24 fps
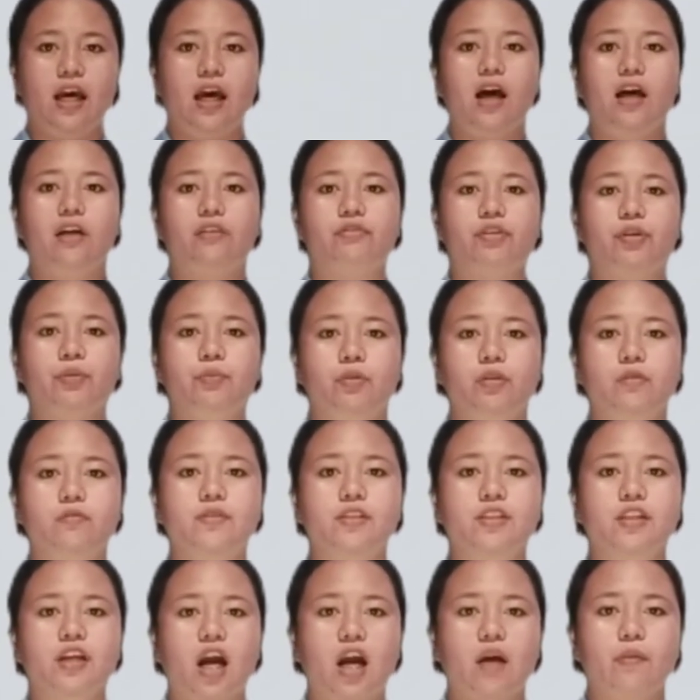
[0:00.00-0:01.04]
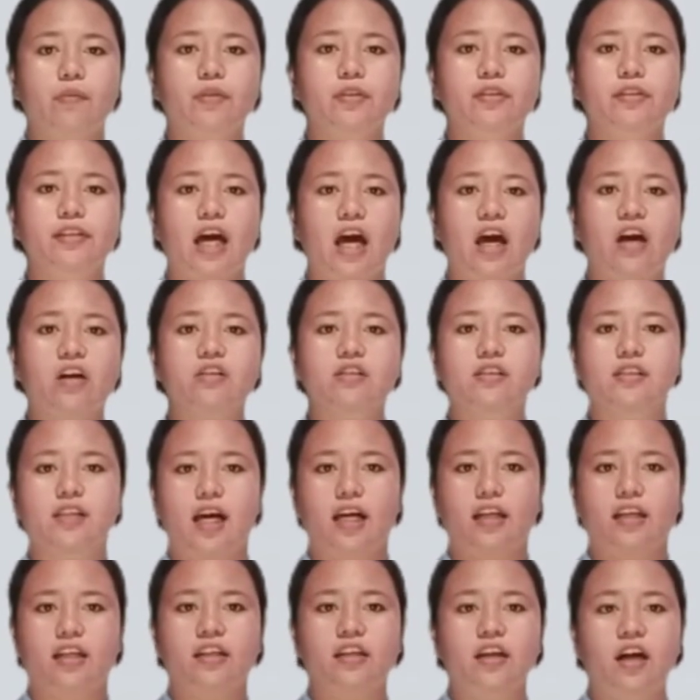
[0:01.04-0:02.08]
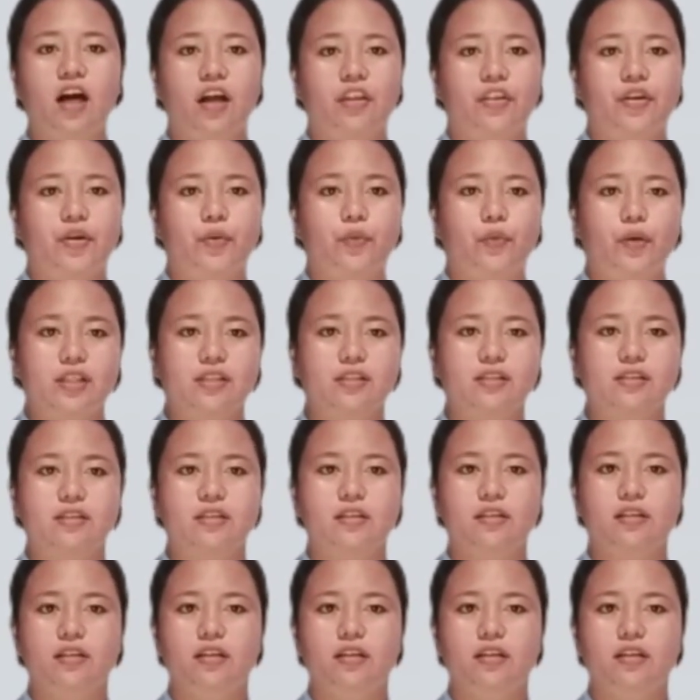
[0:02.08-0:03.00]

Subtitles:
and removes carbon dioxide and other waste.